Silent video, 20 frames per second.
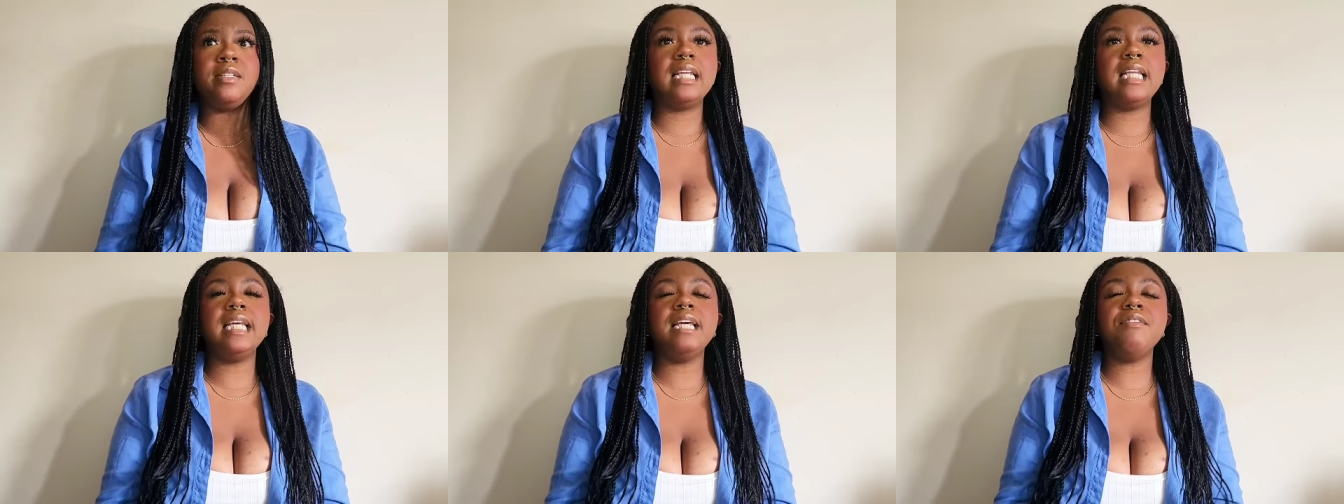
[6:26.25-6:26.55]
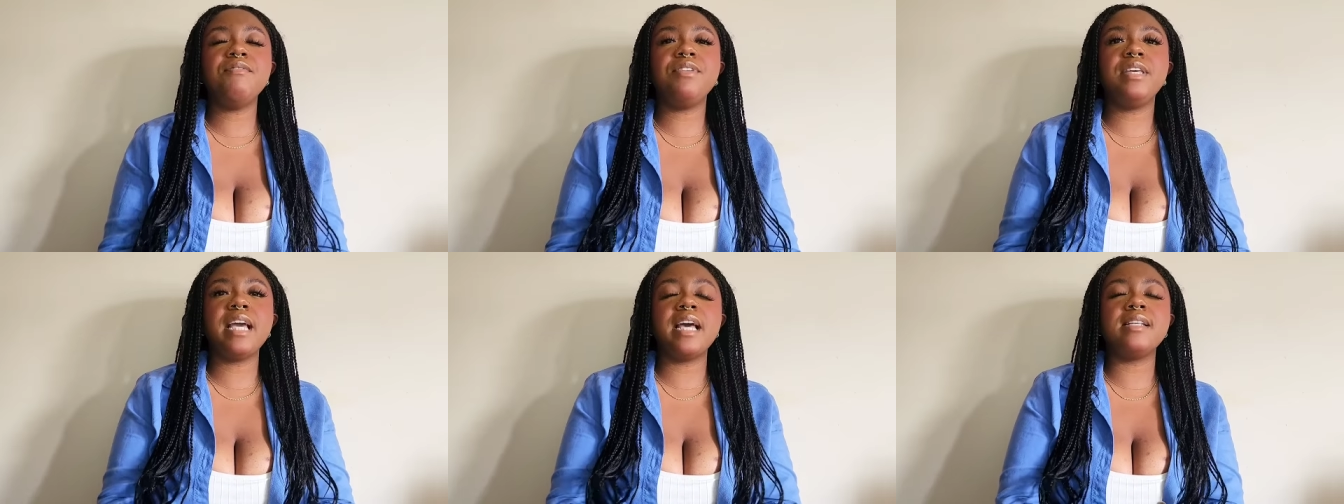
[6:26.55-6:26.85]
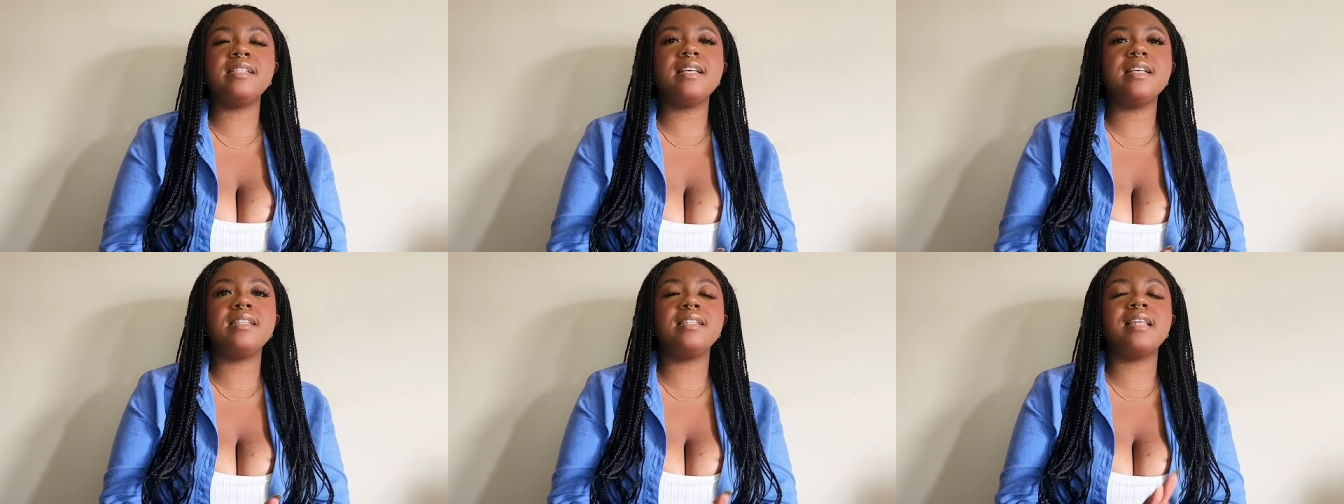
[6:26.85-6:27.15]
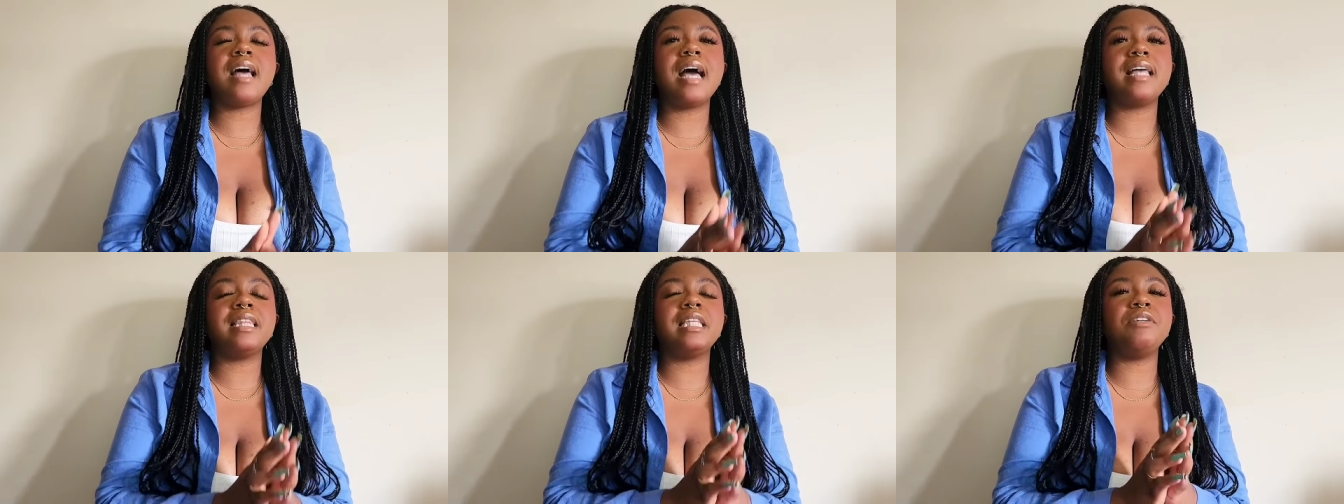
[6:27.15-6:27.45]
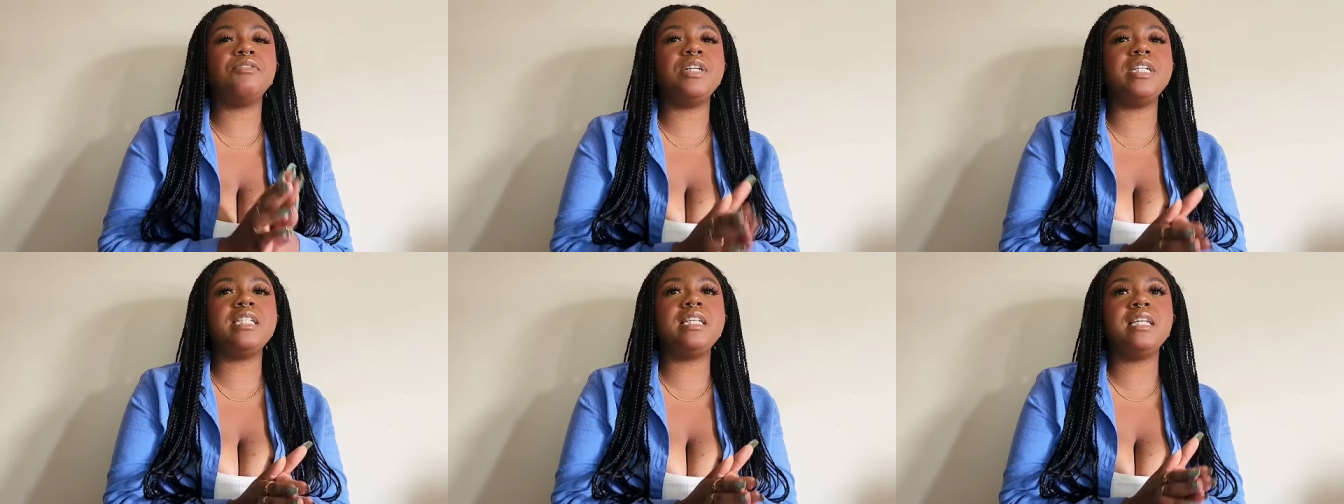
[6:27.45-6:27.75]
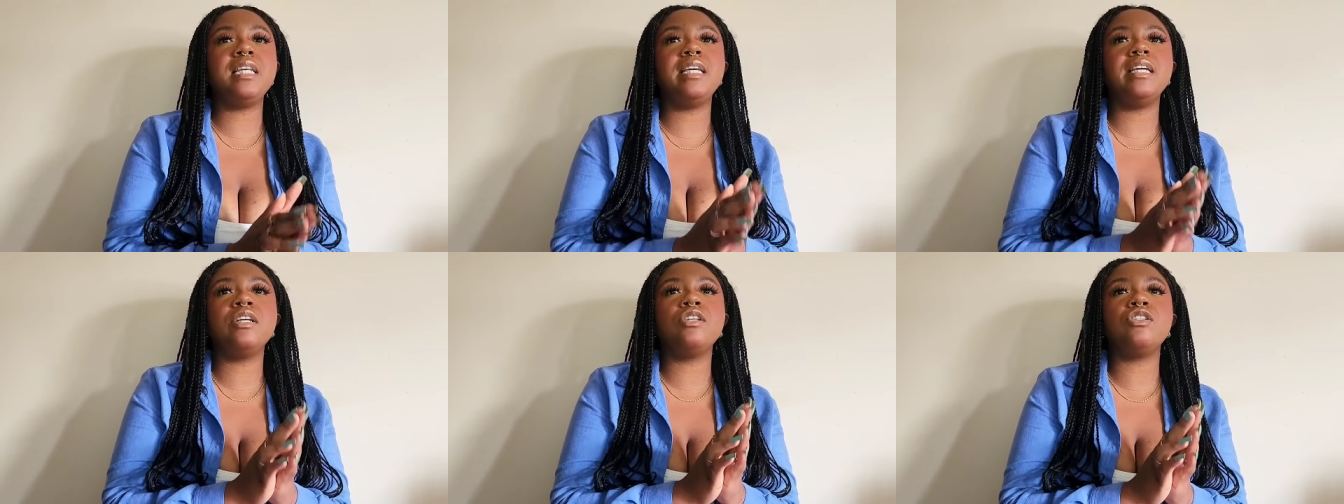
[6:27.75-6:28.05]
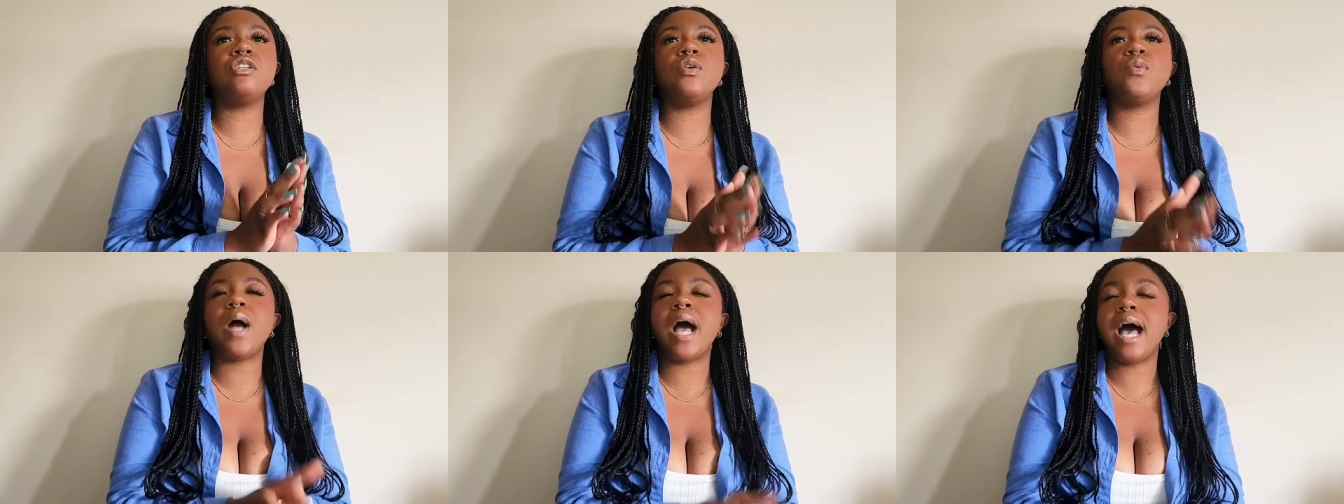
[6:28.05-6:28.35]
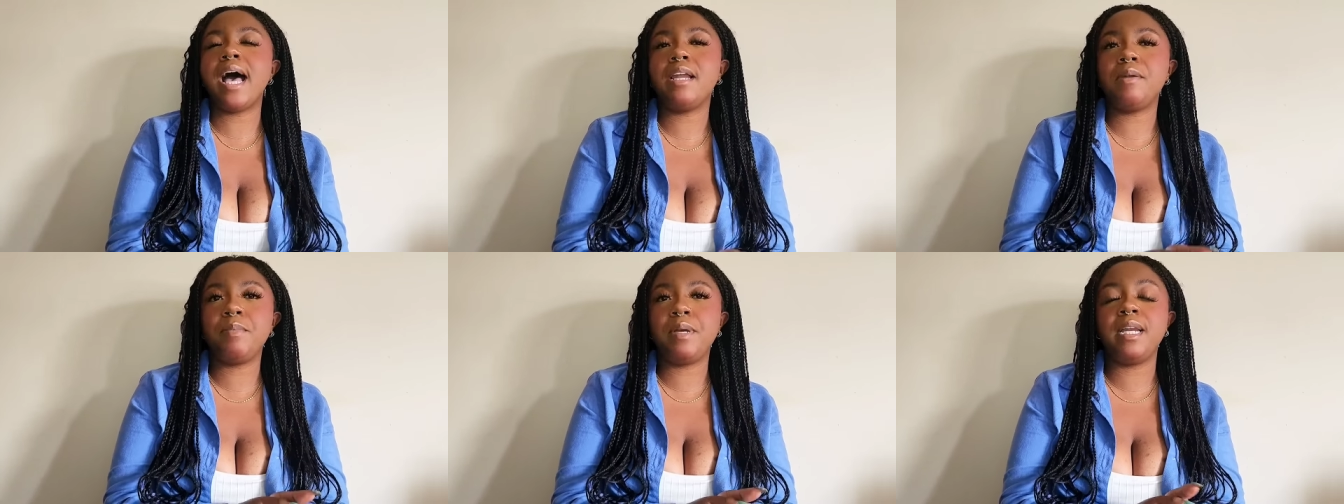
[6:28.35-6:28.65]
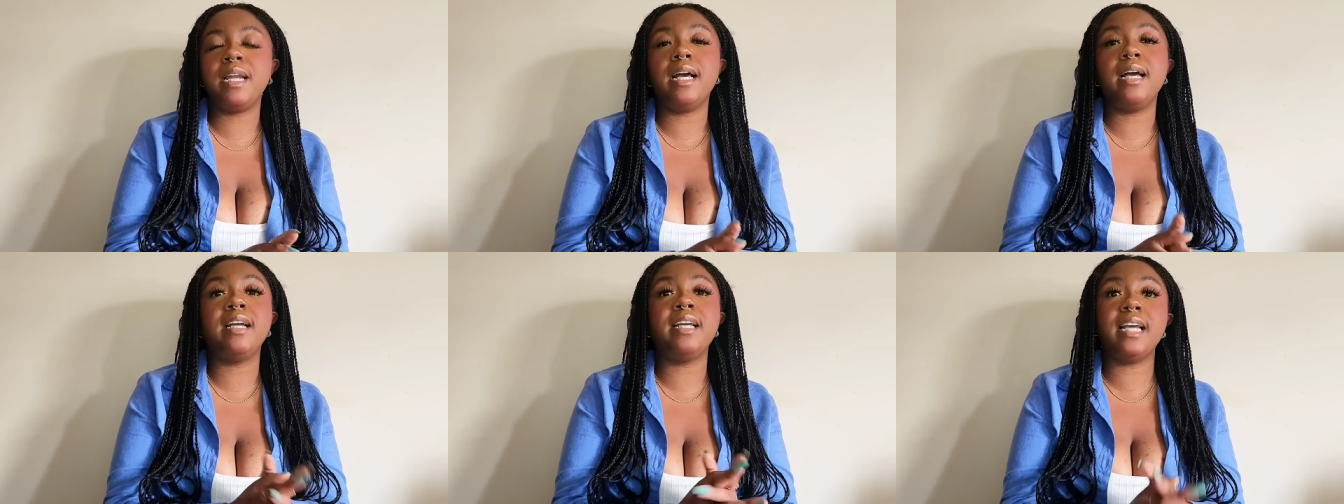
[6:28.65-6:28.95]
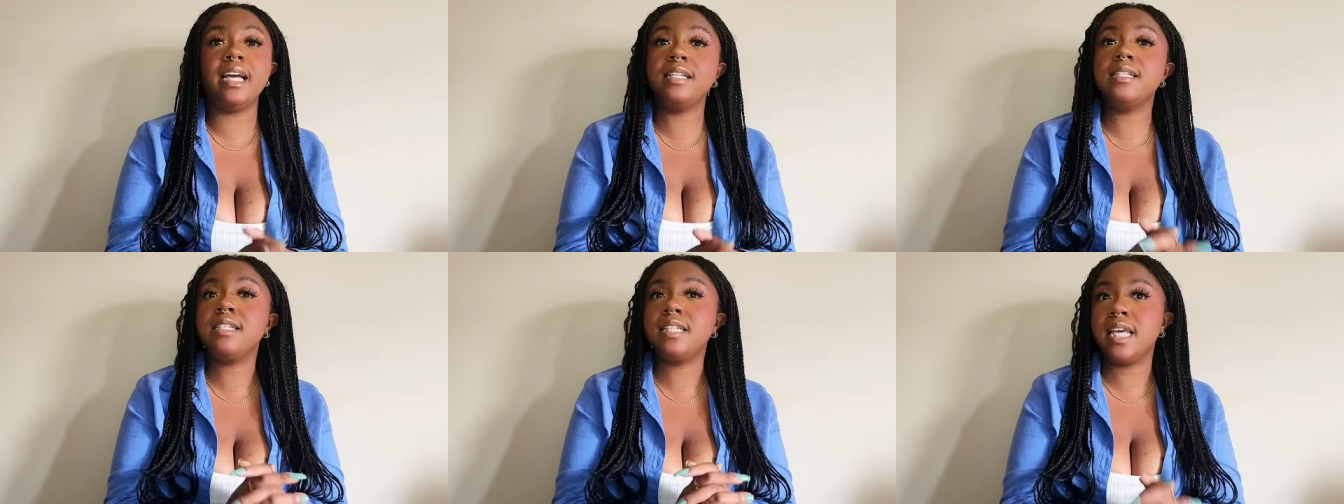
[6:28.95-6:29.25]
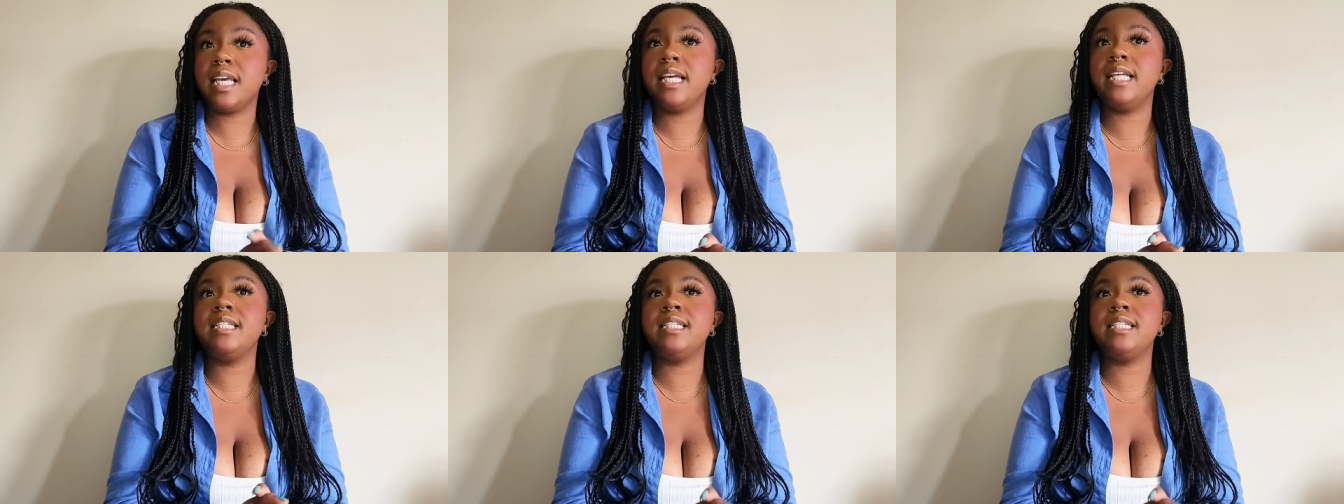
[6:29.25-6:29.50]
Nev guesses that the reason he is so adamant against kids